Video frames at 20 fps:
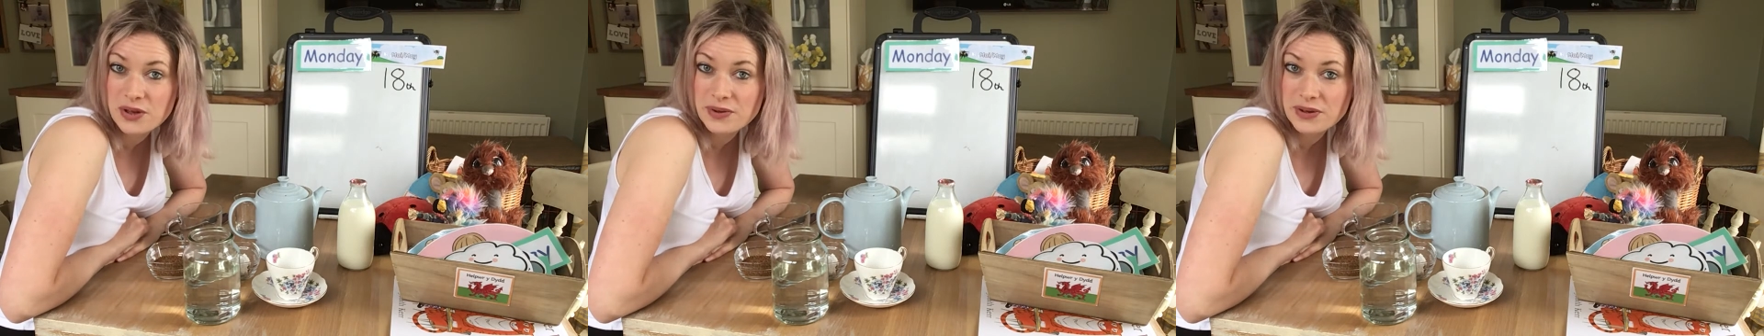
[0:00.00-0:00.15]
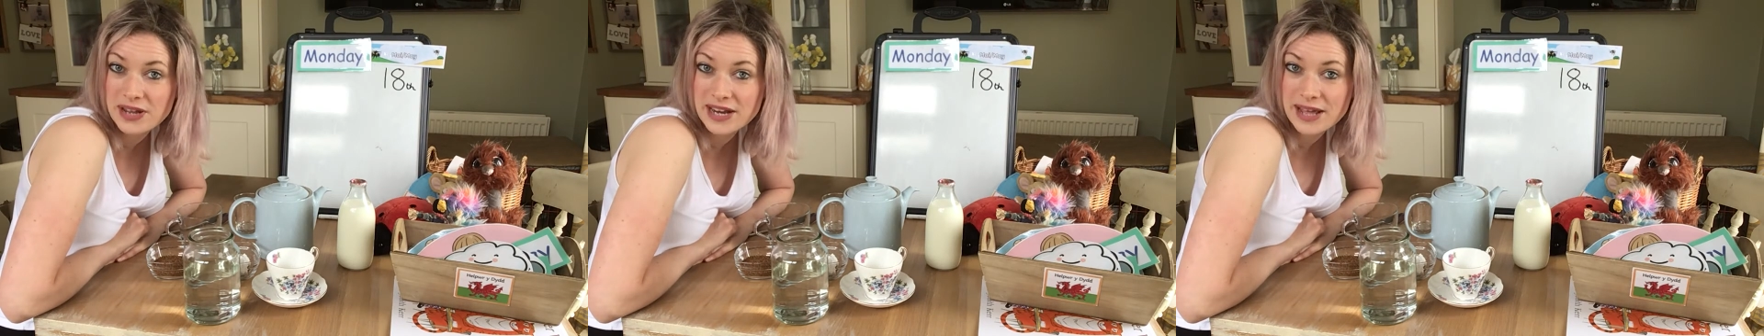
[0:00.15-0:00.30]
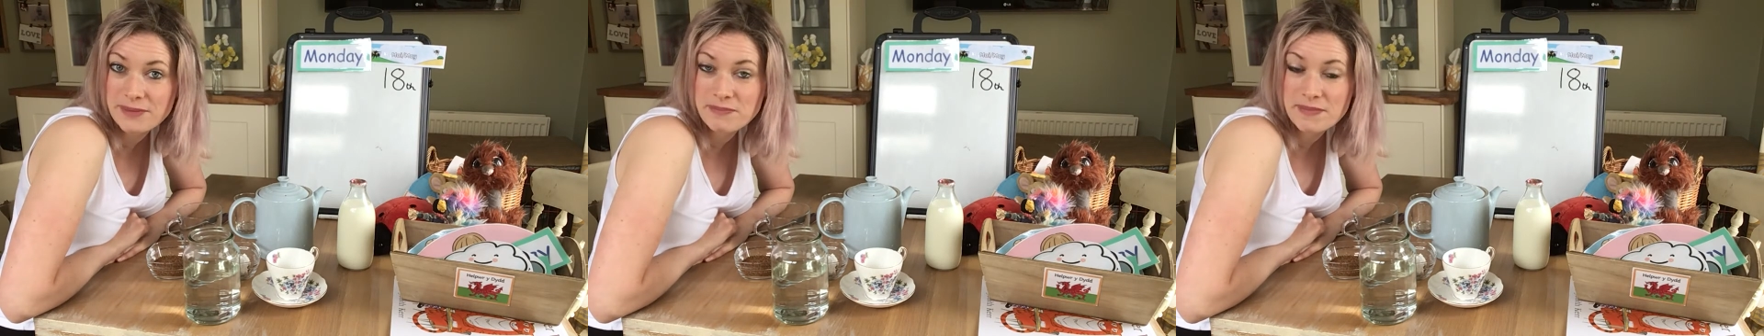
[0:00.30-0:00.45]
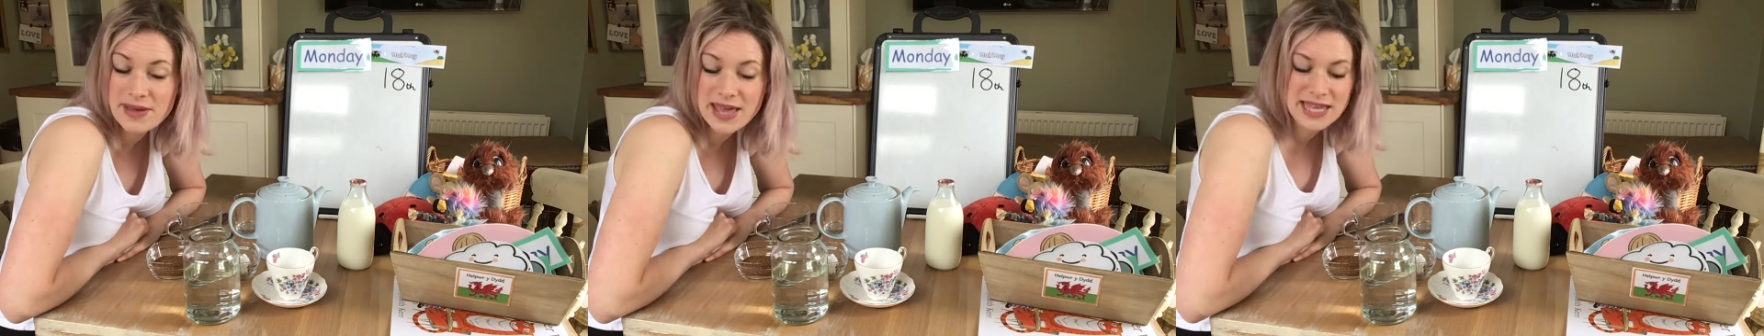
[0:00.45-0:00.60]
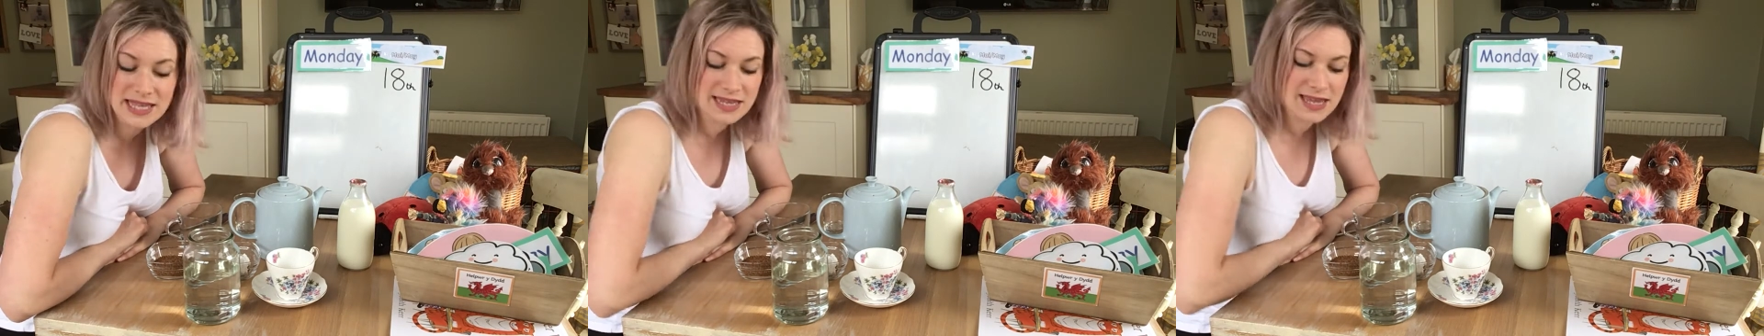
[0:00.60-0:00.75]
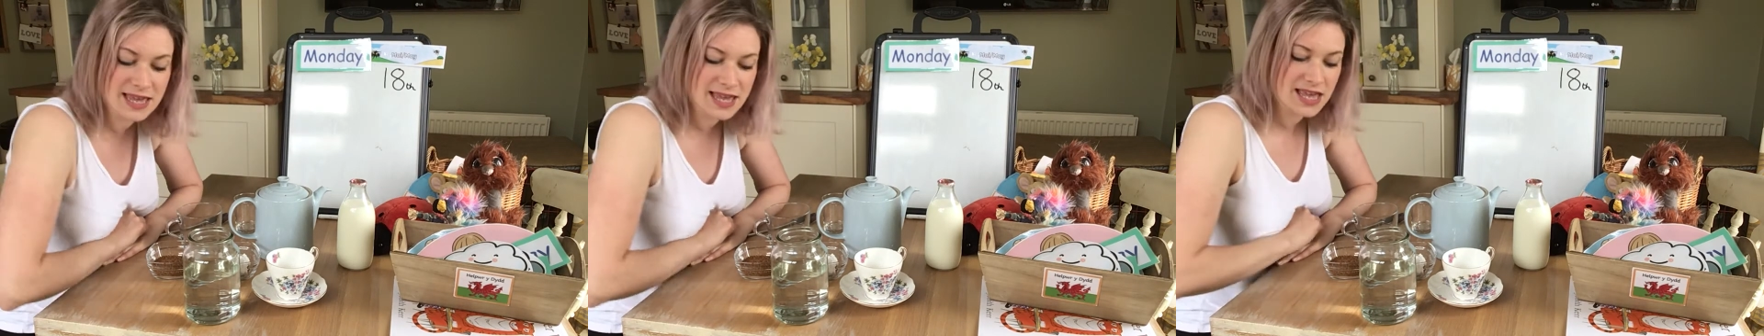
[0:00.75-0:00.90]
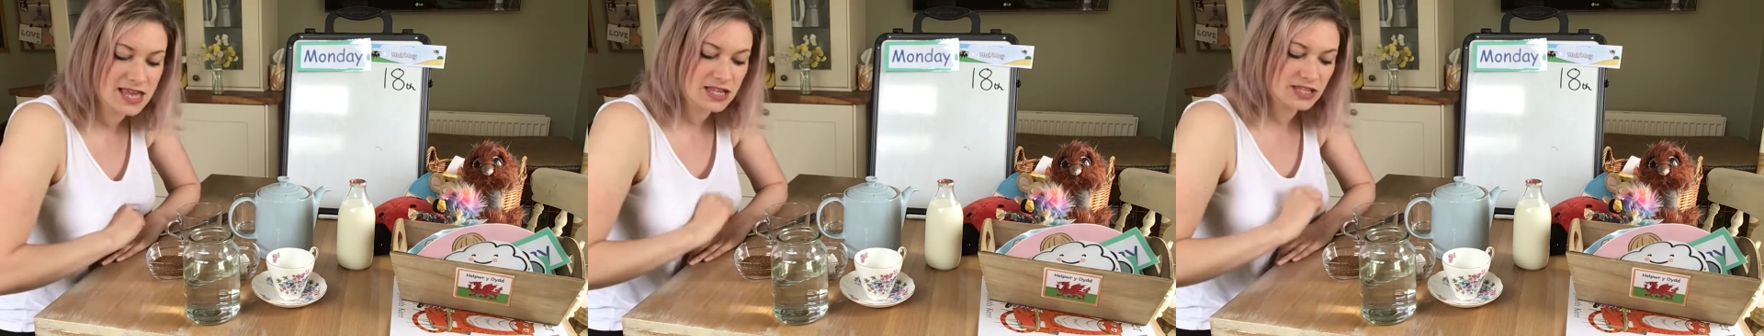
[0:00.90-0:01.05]
and I'll make
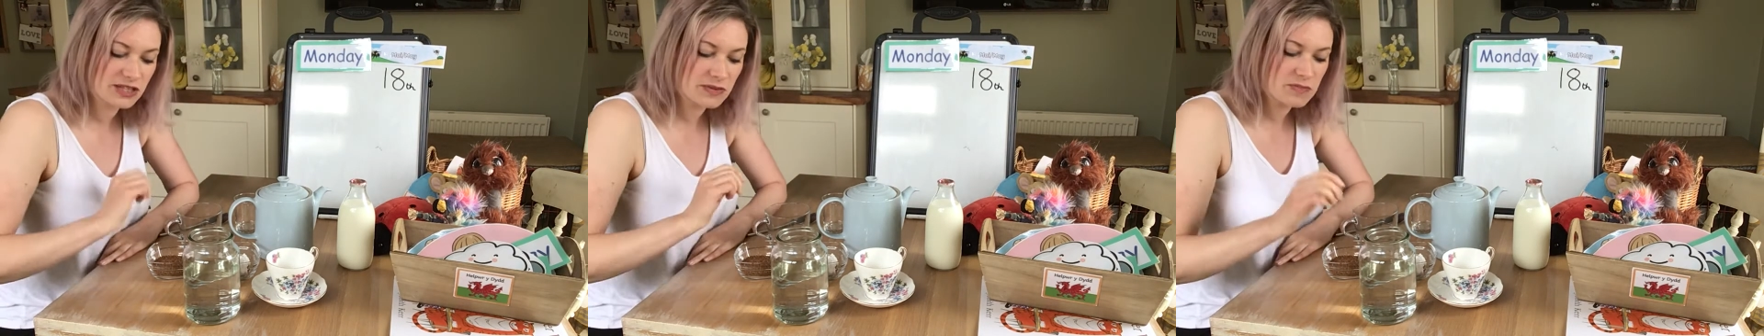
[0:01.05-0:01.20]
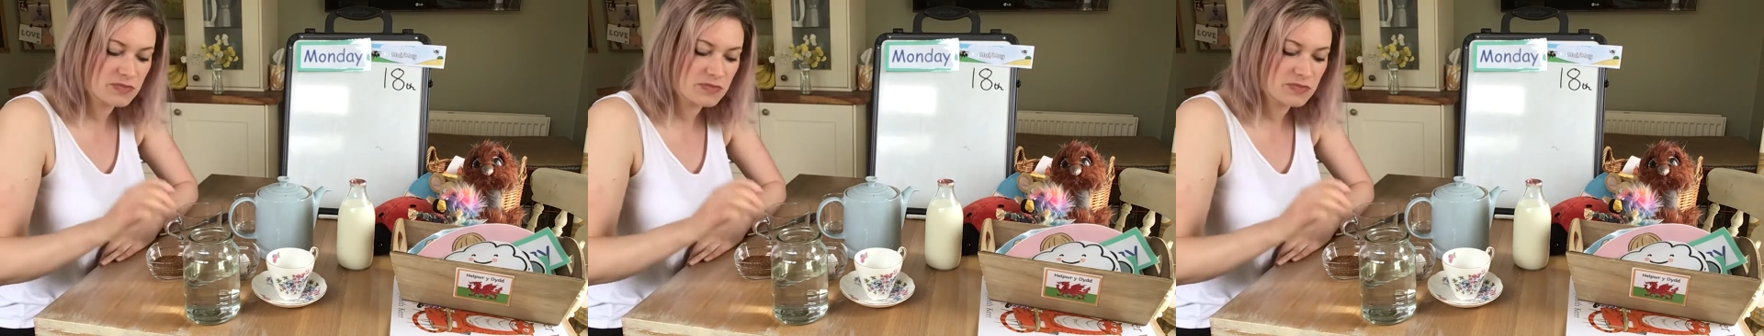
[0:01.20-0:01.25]
some